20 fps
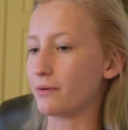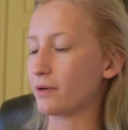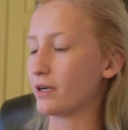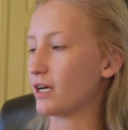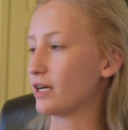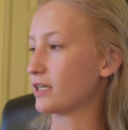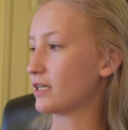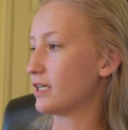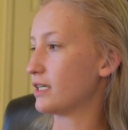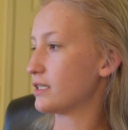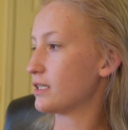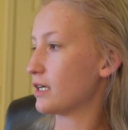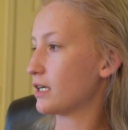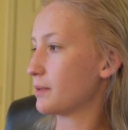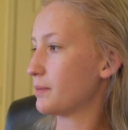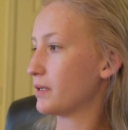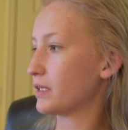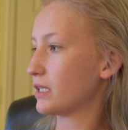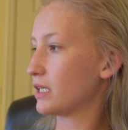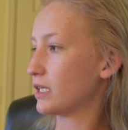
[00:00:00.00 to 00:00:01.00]
we're not going to talk
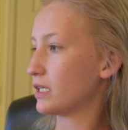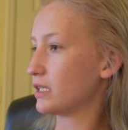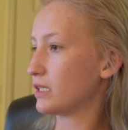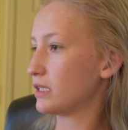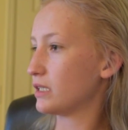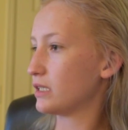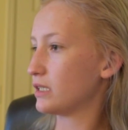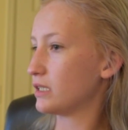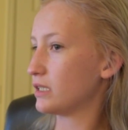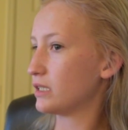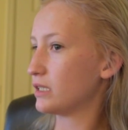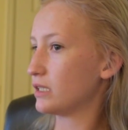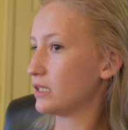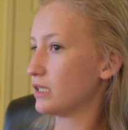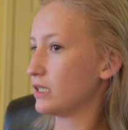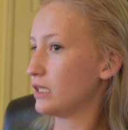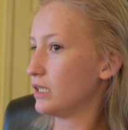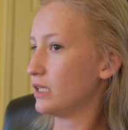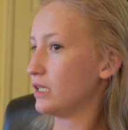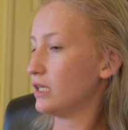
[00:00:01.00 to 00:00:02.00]
about that.
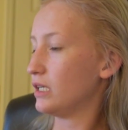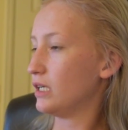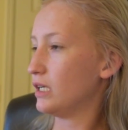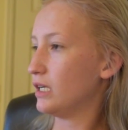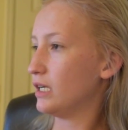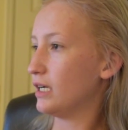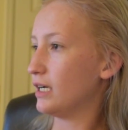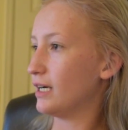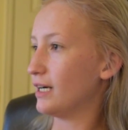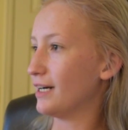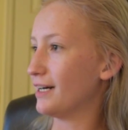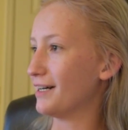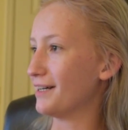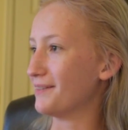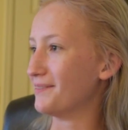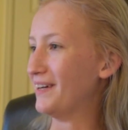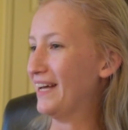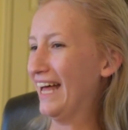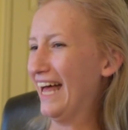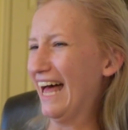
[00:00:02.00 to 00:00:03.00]

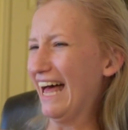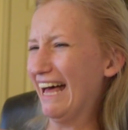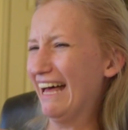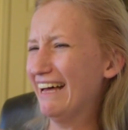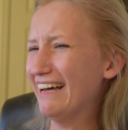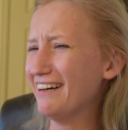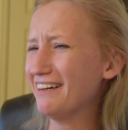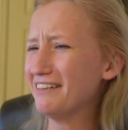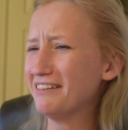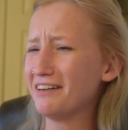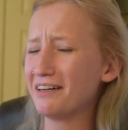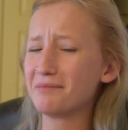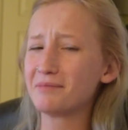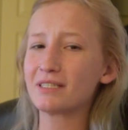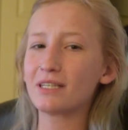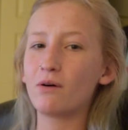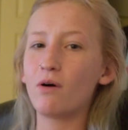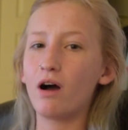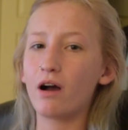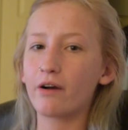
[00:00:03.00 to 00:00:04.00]
Oh, I'm
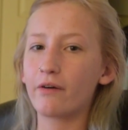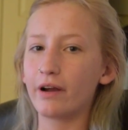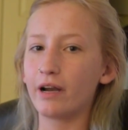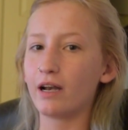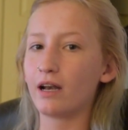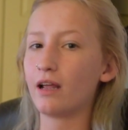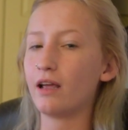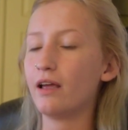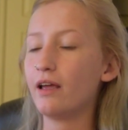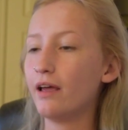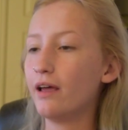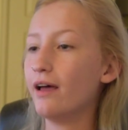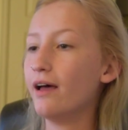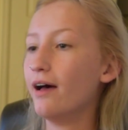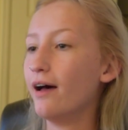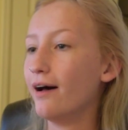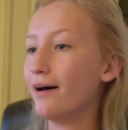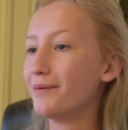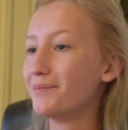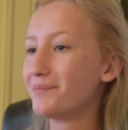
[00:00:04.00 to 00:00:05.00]
so awkward.
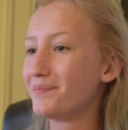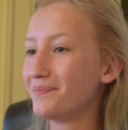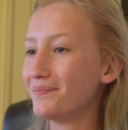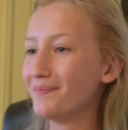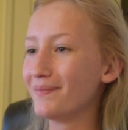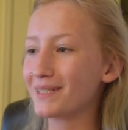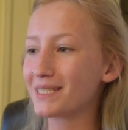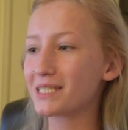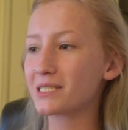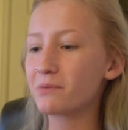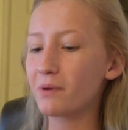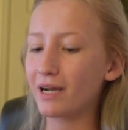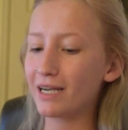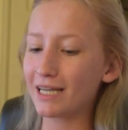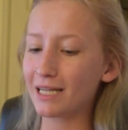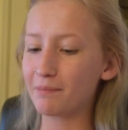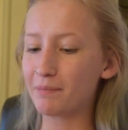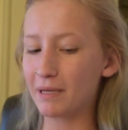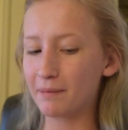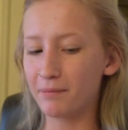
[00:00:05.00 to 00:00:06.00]
This is why I
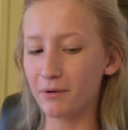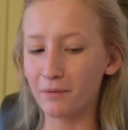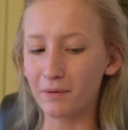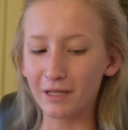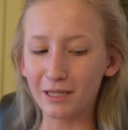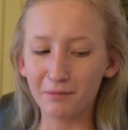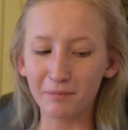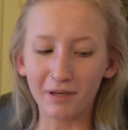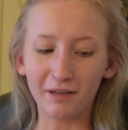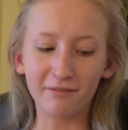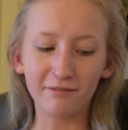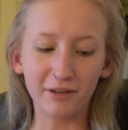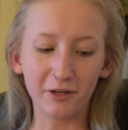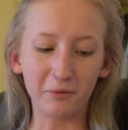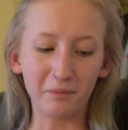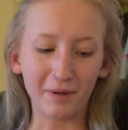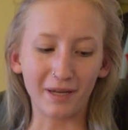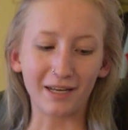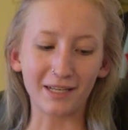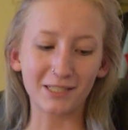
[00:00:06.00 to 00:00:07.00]
need people with me
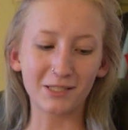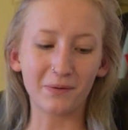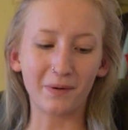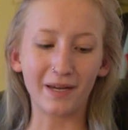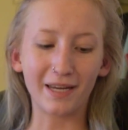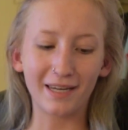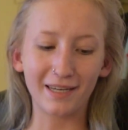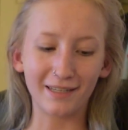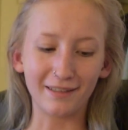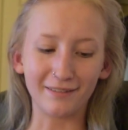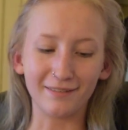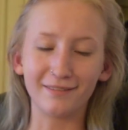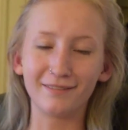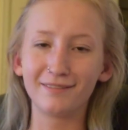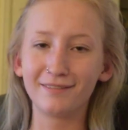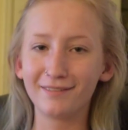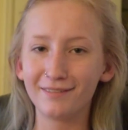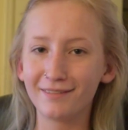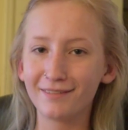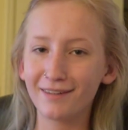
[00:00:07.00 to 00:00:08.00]
filming, so I can
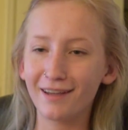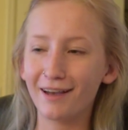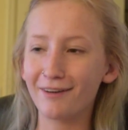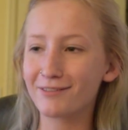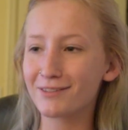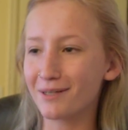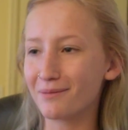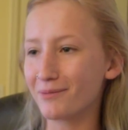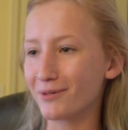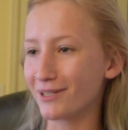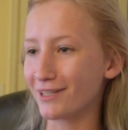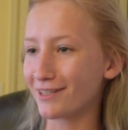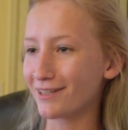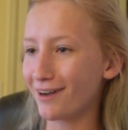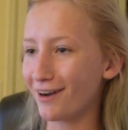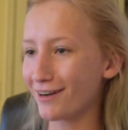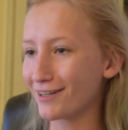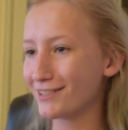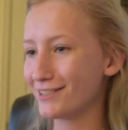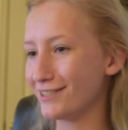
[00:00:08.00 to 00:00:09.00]
have someone to
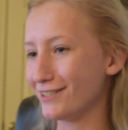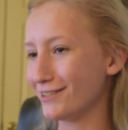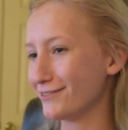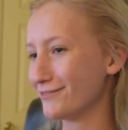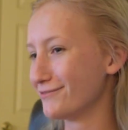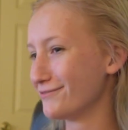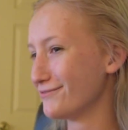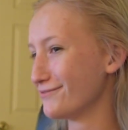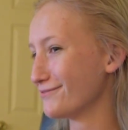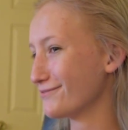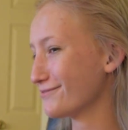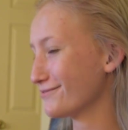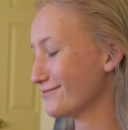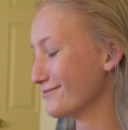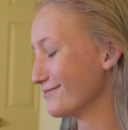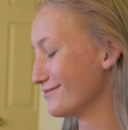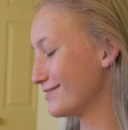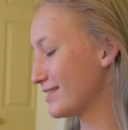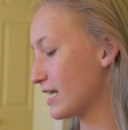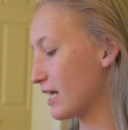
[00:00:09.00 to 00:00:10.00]
talk to
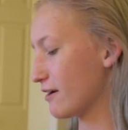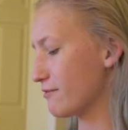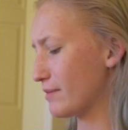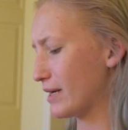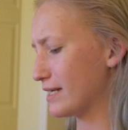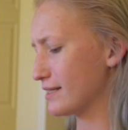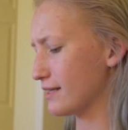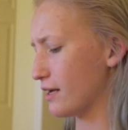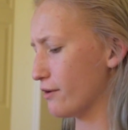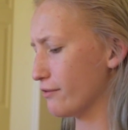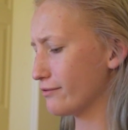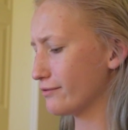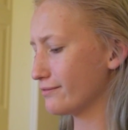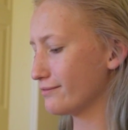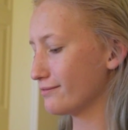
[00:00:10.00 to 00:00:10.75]
instead of myself.